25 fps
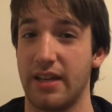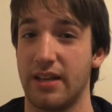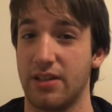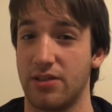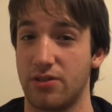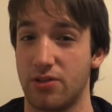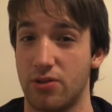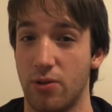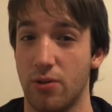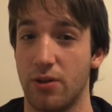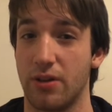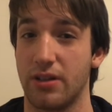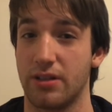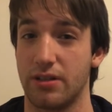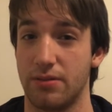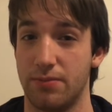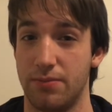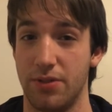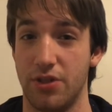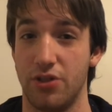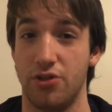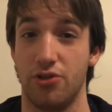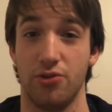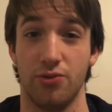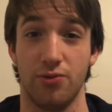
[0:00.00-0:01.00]
is going to be
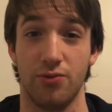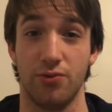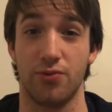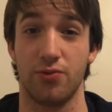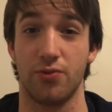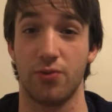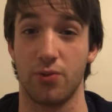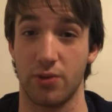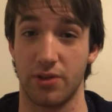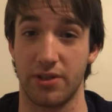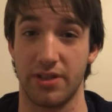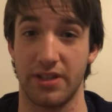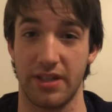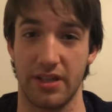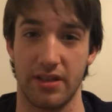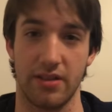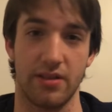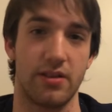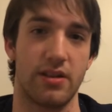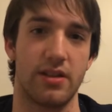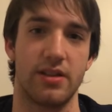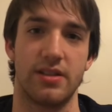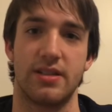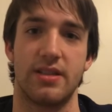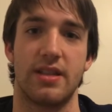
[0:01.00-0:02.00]
June 14th,
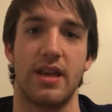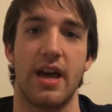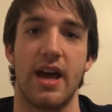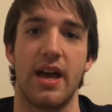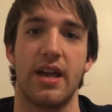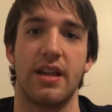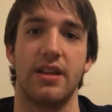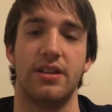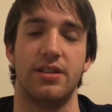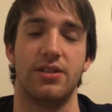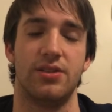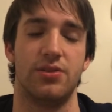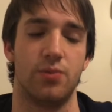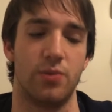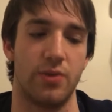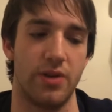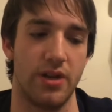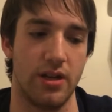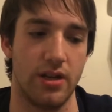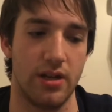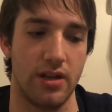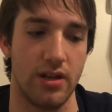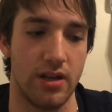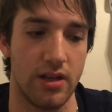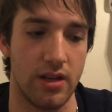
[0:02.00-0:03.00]
because that is
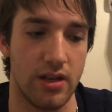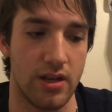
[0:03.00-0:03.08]
when